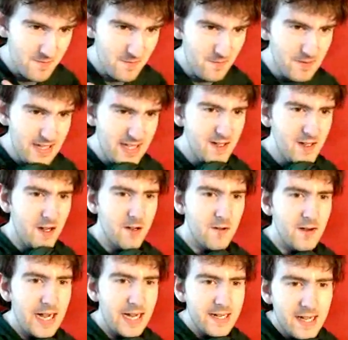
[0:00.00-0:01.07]
Oh, this is not a
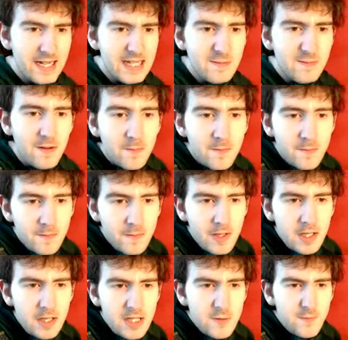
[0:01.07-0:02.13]
quite nice one.
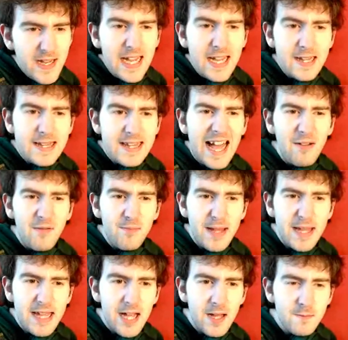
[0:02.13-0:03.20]
Sweet Death
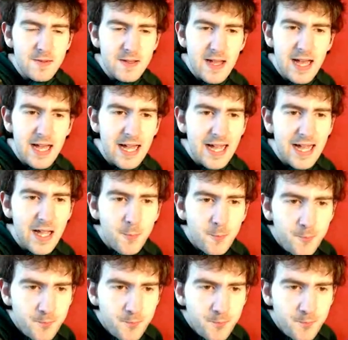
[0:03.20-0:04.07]
Becomes Her.